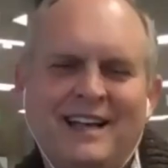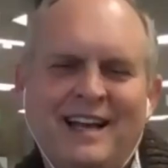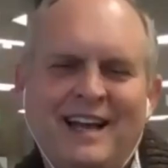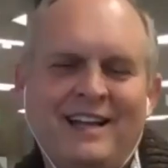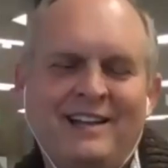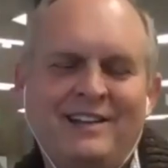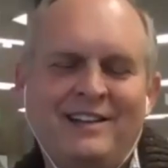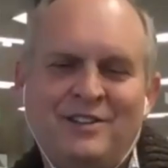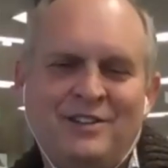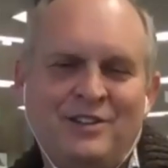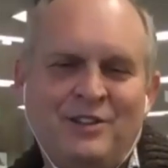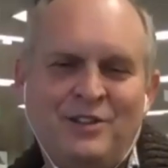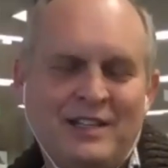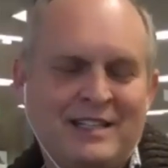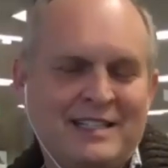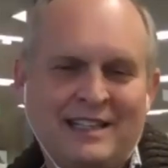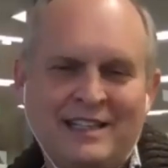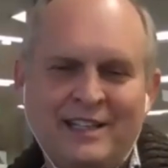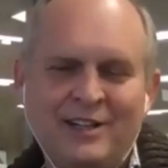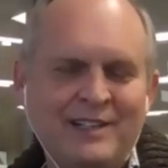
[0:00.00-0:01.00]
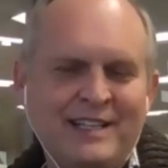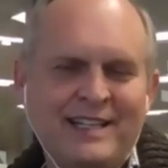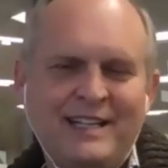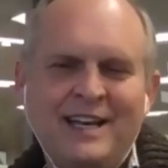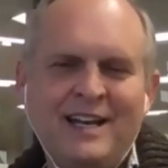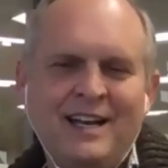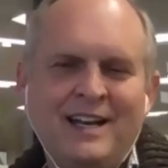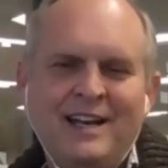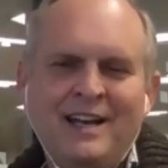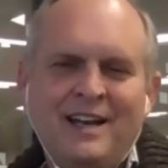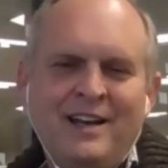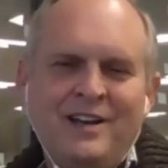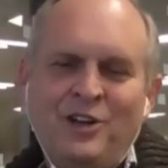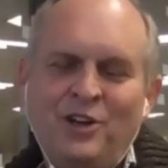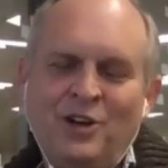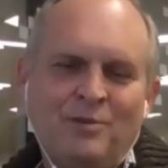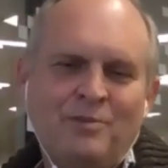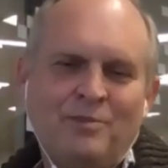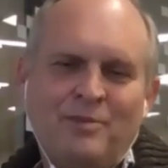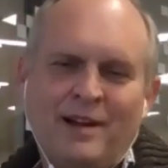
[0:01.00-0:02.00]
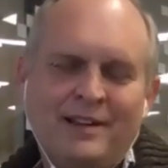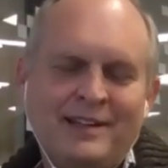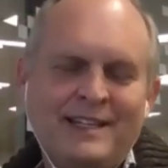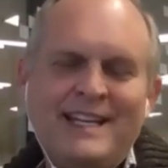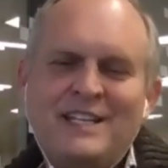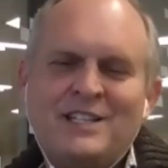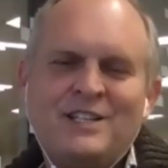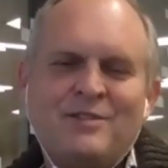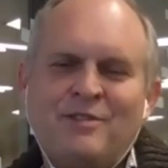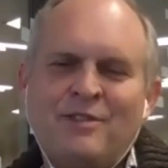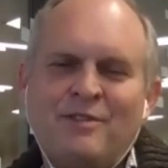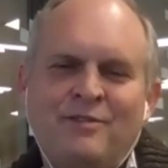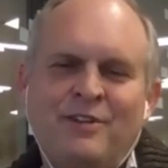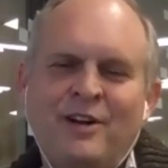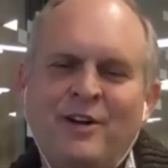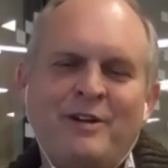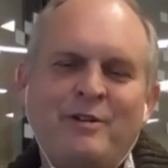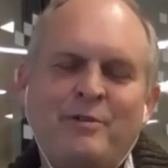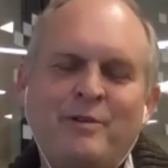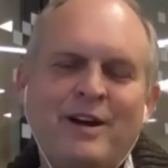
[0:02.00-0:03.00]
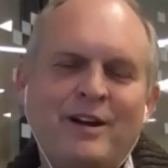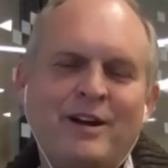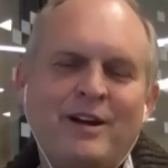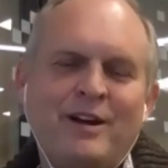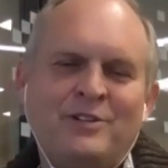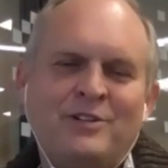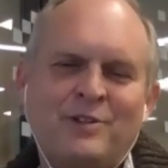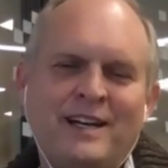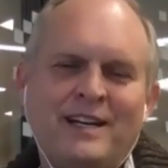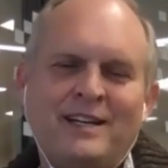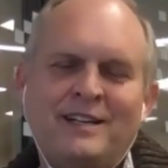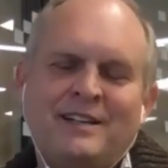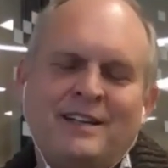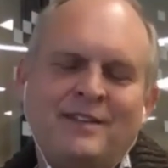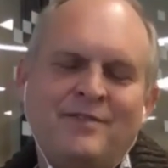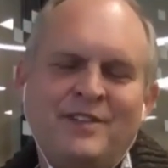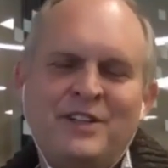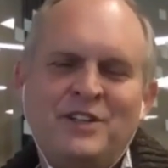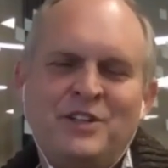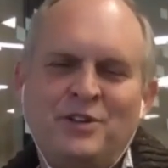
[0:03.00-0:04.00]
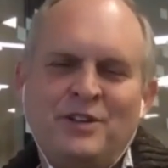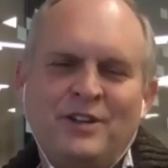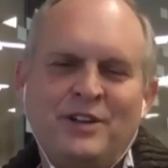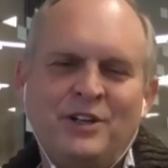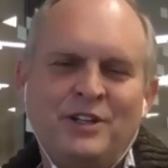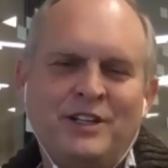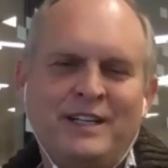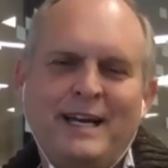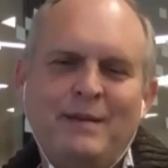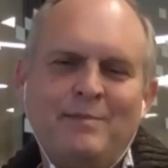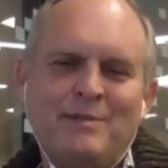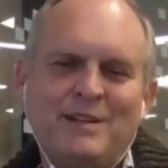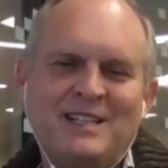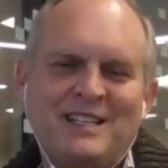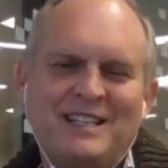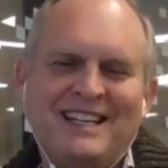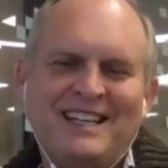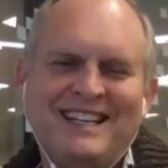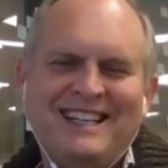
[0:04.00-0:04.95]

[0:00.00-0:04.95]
And it's clearly, you know, elites very rarely try to convince you they're good chemists.